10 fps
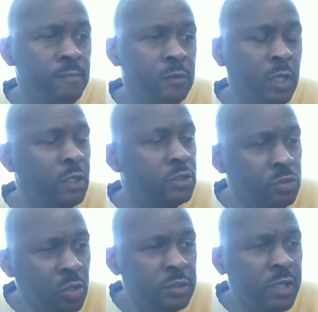There is
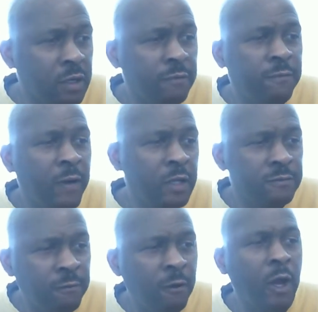no sacrifice
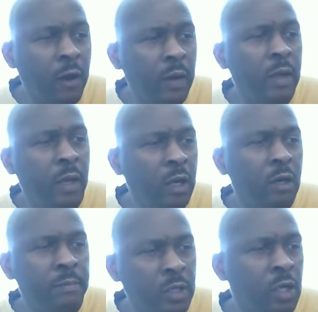for our
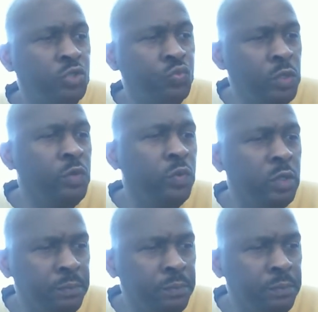error because we will